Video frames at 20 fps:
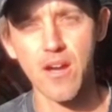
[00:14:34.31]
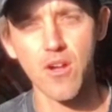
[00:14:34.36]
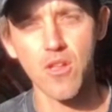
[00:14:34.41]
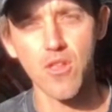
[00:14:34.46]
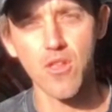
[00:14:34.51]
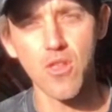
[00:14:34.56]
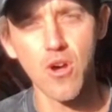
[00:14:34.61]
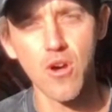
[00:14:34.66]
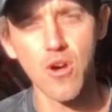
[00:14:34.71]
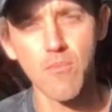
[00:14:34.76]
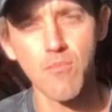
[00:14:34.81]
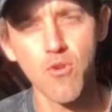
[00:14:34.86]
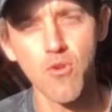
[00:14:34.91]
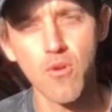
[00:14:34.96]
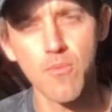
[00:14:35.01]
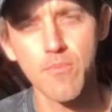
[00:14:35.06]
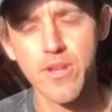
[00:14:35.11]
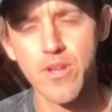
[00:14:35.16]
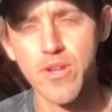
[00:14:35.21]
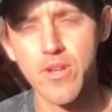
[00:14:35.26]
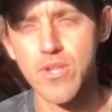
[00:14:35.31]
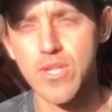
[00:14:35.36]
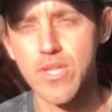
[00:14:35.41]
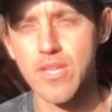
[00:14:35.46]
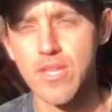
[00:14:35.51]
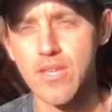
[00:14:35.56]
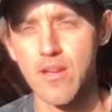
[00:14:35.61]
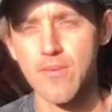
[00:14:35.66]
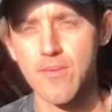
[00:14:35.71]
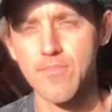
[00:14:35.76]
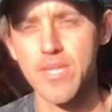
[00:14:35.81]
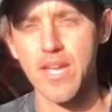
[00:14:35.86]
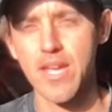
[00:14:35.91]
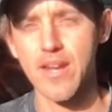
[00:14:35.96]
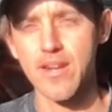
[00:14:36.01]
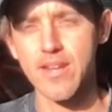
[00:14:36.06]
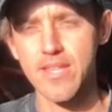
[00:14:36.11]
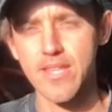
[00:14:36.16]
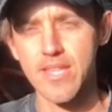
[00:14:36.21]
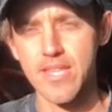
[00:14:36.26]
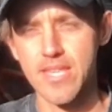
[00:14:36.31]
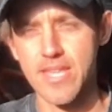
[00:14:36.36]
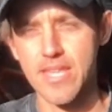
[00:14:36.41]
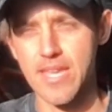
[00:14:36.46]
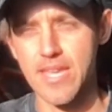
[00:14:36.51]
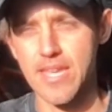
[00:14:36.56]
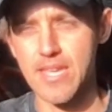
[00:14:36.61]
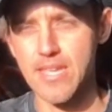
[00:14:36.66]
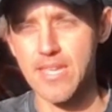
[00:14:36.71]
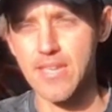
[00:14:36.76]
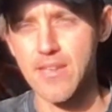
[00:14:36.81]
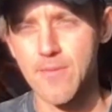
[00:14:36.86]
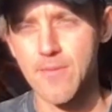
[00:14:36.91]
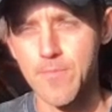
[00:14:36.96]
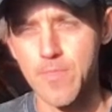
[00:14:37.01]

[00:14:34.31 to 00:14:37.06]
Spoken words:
a lot more because I'm starting to see